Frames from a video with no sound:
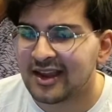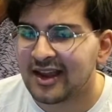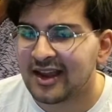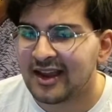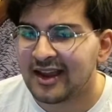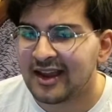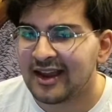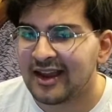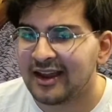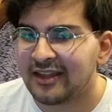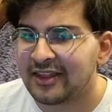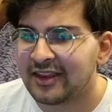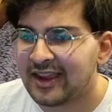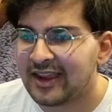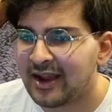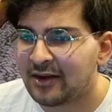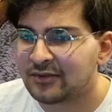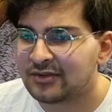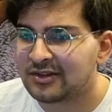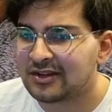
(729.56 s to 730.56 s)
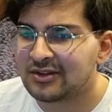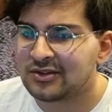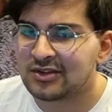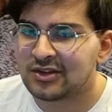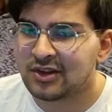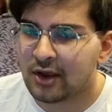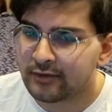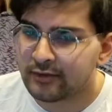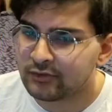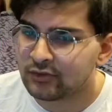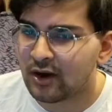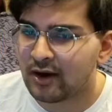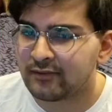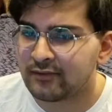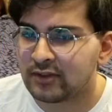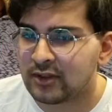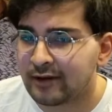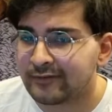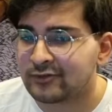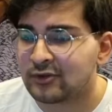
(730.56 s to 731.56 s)
The counter uses the Overdrive, and
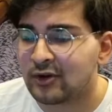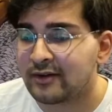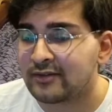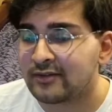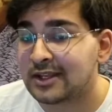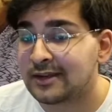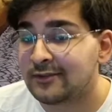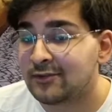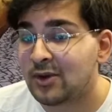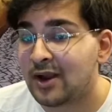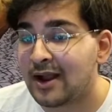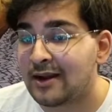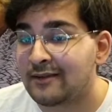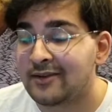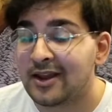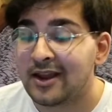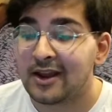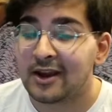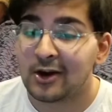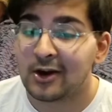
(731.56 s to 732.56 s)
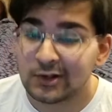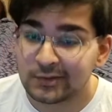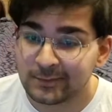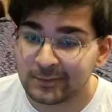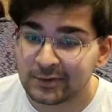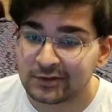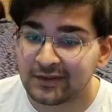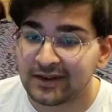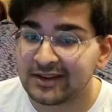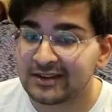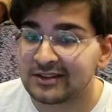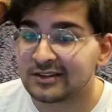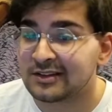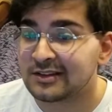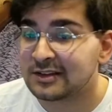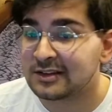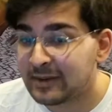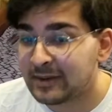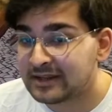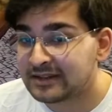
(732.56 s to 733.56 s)
the Overdrive is if you have Cosmo Sphinx,
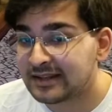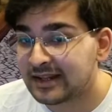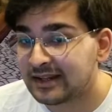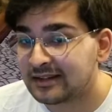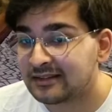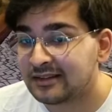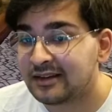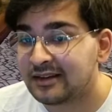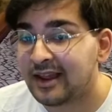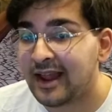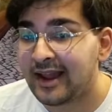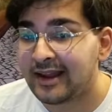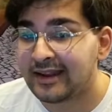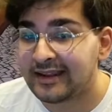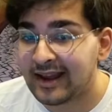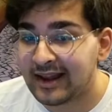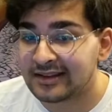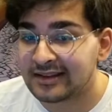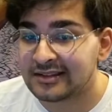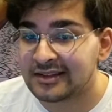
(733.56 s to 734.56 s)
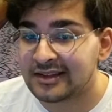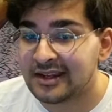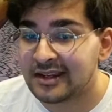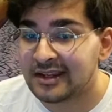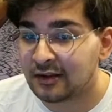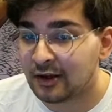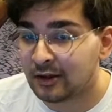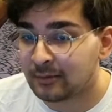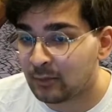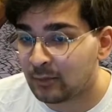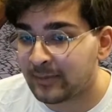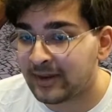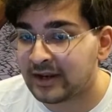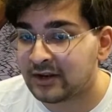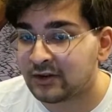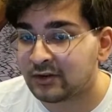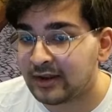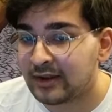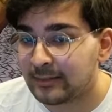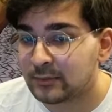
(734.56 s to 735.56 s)
Space Skeleton, and Galaxy Ethan more men in
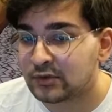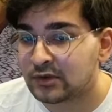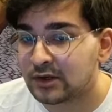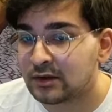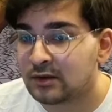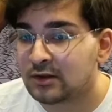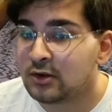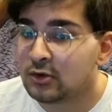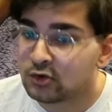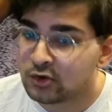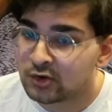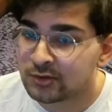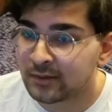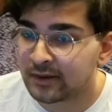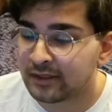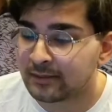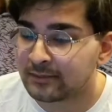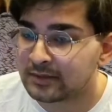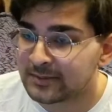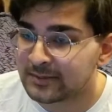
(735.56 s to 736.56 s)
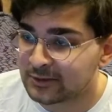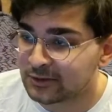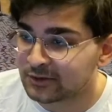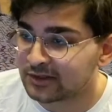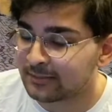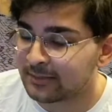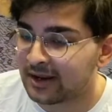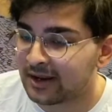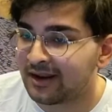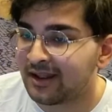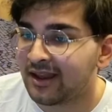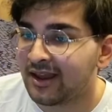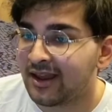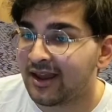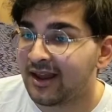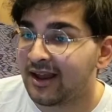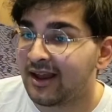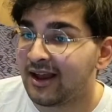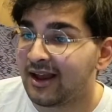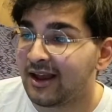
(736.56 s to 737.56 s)
your damage zone, you choose one of them and special summon it.
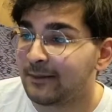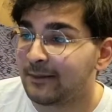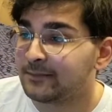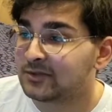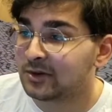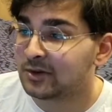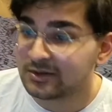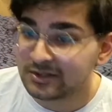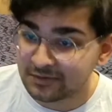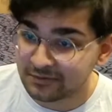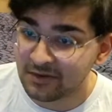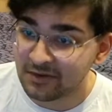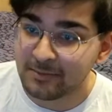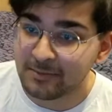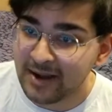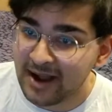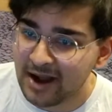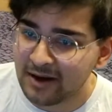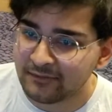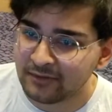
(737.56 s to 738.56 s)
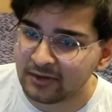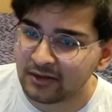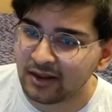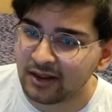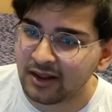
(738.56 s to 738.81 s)
So it's very powerful.